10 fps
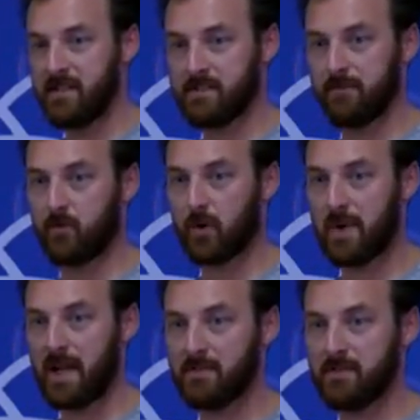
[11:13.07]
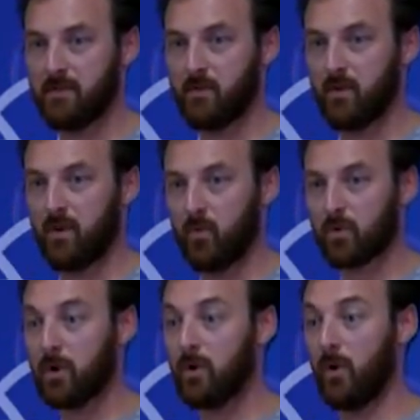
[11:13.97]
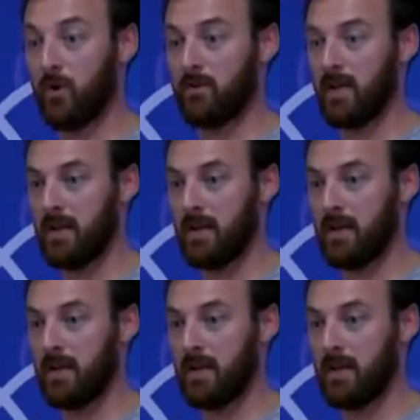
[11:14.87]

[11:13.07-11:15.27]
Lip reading: is a format we're all